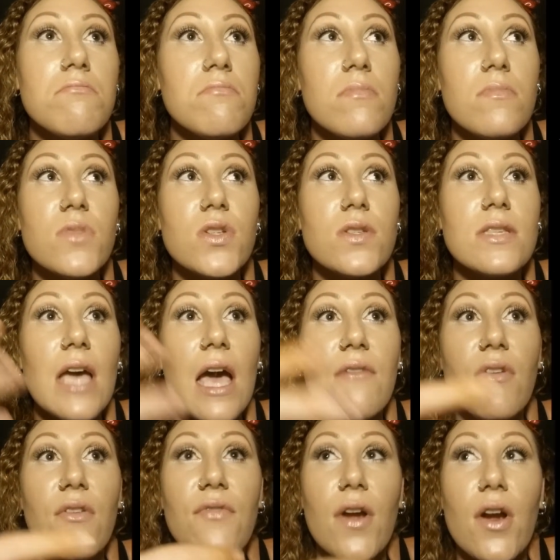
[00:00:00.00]
just
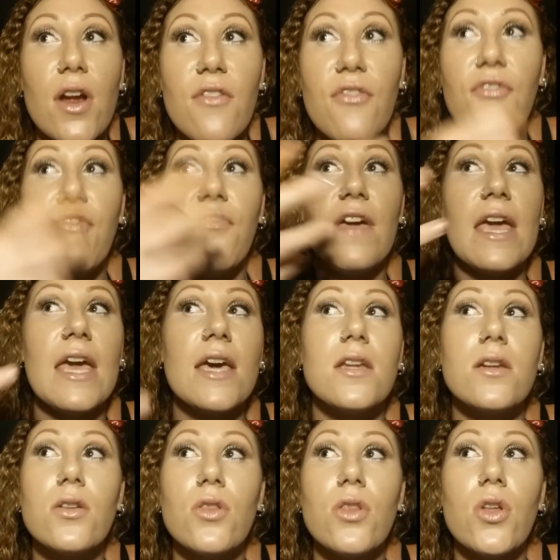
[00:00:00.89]
have a very
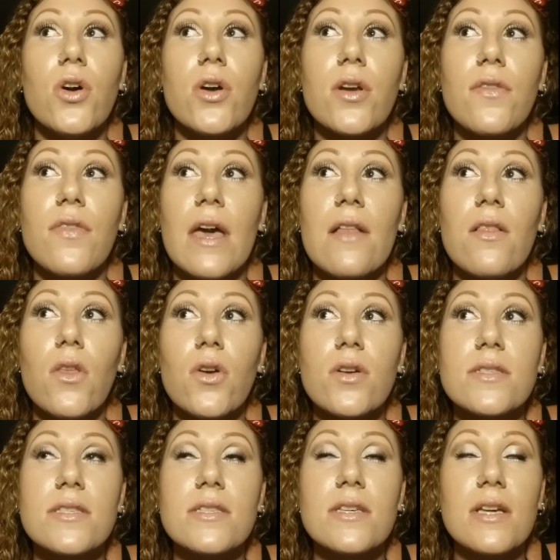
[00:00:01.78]
fanned look that
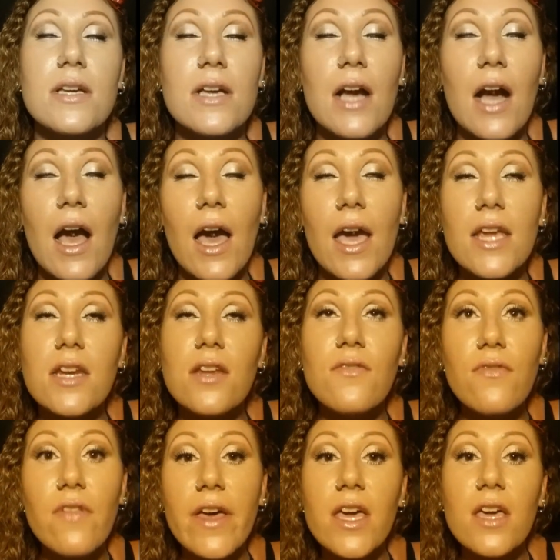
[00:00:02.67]
looks kind
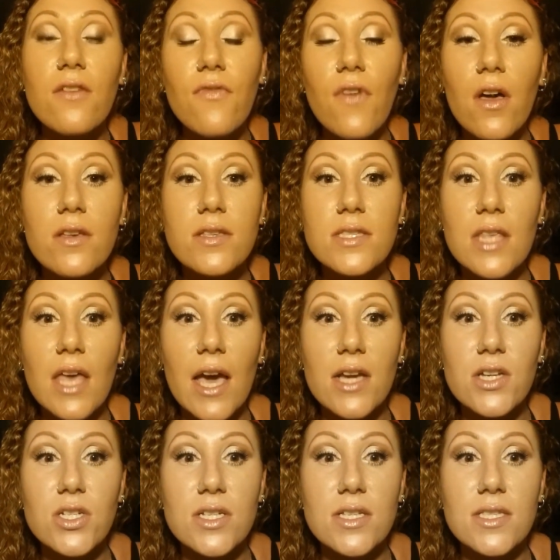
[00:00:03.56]
of like false
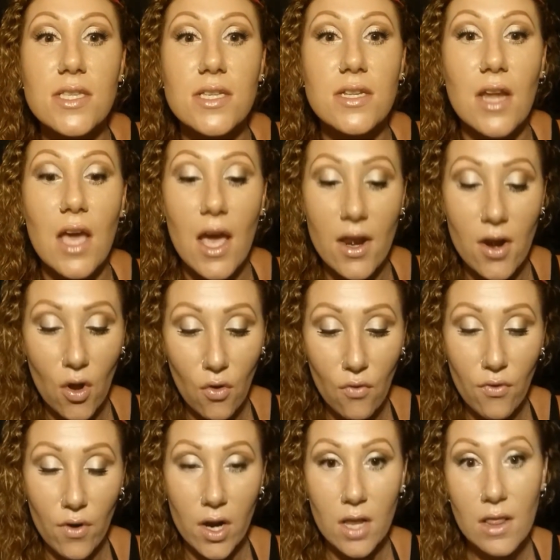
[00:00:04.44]
lashes and not
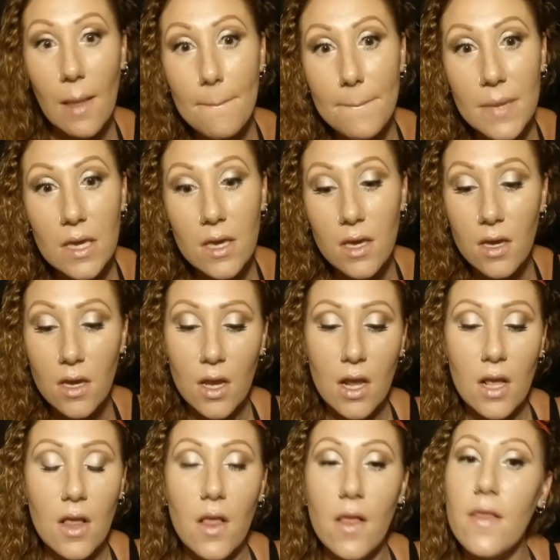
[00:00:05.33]
over clumpy.
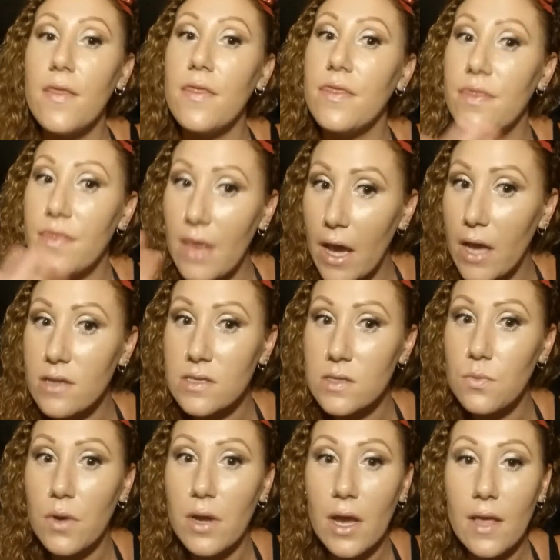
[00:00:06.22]
That's
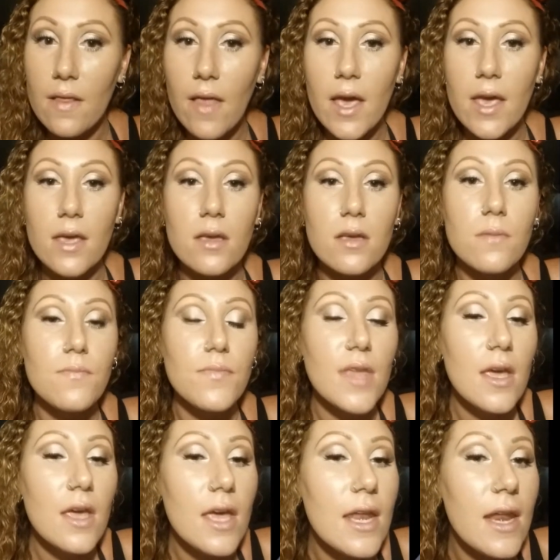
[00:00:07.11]
what I like.
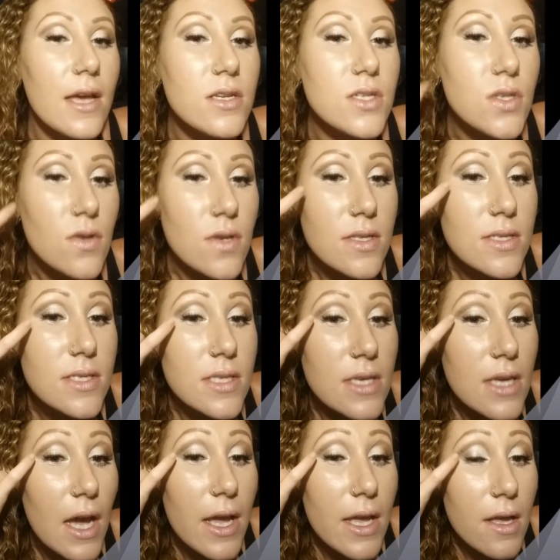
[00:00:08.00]
And as you can
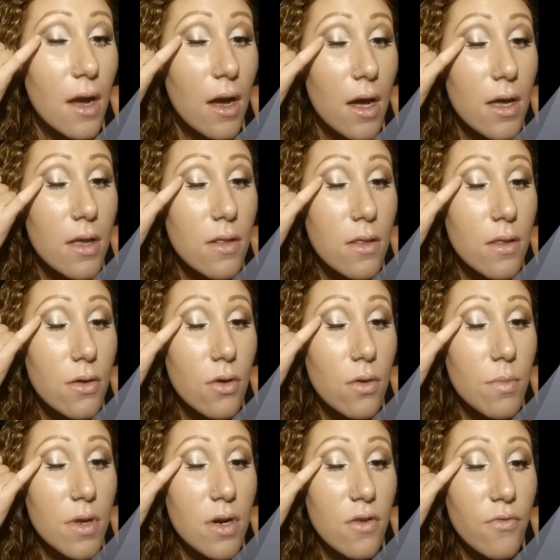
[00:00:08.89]
see, I got a
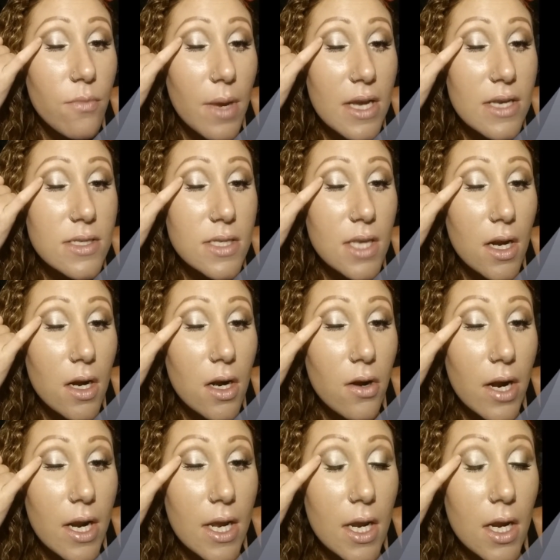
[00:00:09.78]
little bit of mascara
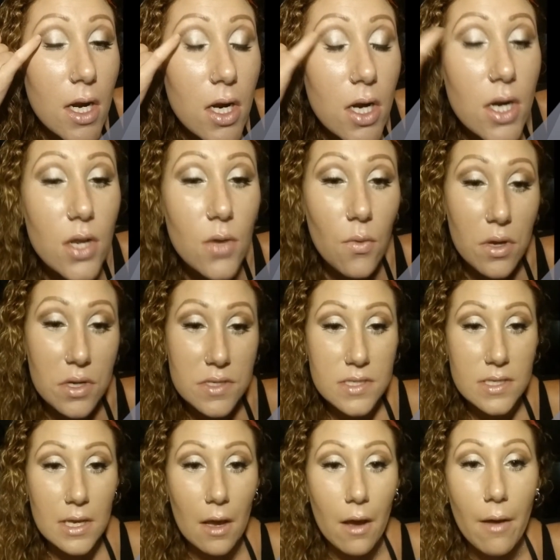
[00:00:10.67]
right here, and you want
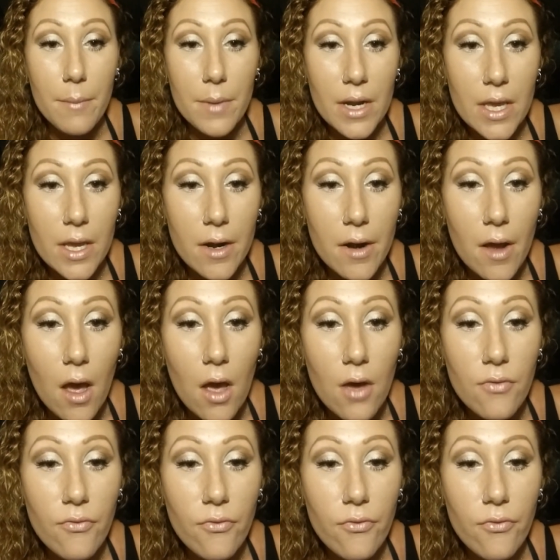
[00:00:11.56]
to see how I'm going to get it off?